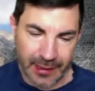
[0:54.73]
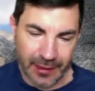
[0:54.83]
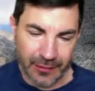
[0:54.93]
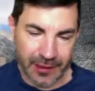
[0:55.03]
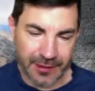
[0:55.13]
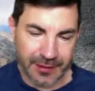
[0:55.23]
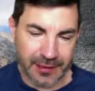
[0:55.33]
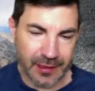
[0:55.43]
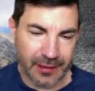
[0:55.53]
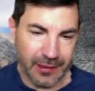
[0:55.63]
I wanted to
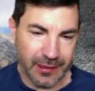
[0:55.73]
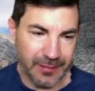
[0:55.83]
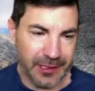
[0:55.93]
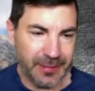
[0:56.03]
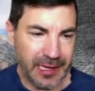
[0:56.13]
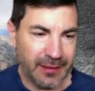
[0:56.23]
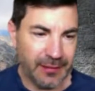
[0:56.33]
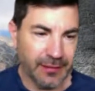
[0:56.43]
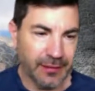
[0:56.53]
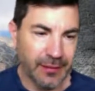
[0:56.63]
talk a little bit
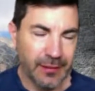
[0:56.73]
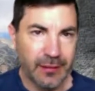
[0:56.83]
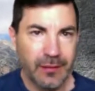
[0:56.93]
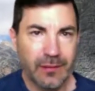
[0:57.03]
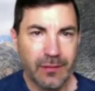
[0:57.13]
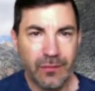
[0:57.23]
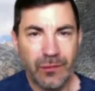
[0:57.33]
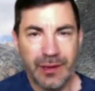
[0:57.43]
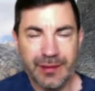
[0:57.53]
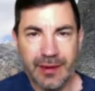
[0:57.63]
about
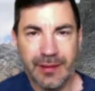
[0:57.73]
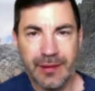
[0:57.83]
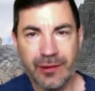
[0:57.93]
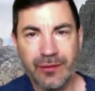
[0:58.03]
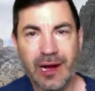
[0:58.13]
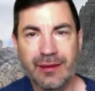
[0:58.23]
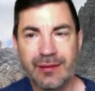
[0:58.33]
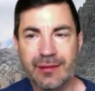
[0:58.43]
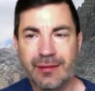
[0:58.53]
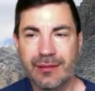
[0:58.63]
what is on the
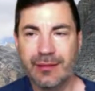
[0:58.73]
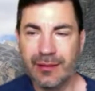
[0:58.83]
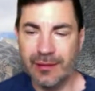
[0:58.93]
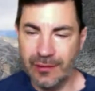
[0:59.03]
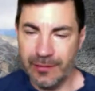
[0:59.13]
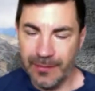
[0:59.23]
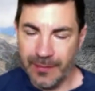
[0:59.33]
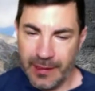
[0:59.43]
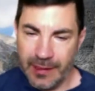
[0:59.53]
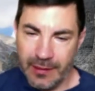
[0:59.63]
horizon. So
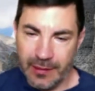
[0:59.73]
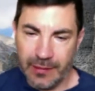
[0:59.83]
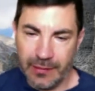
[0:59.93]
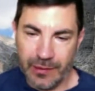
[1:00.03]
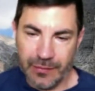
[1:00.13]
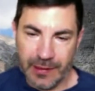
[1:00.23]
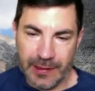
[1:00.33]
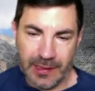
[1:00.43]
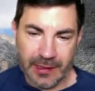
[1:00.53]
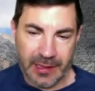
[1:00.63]
when we
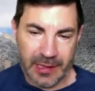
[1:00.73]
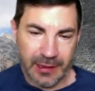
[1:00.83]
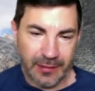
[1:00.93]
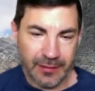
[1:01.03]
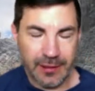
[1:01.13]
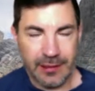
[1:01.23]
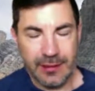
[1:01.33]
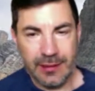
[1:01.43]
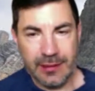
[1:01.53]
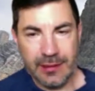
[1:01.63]
think about
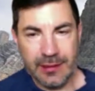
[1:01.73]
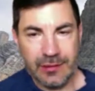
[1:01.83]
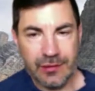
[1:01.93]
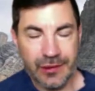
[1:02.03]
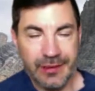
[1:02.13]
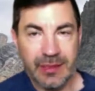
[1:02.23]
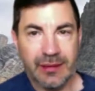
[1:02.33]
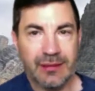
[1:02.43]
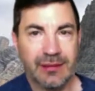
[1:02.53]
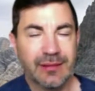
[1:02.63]

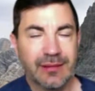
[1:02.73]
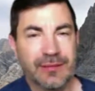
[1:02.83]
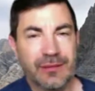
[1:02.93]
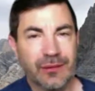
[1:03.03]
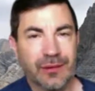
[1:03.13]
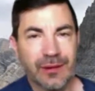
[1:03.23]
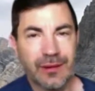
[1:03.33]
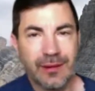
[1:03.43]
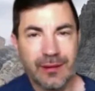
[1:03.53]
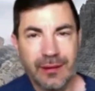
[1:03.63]
treatments for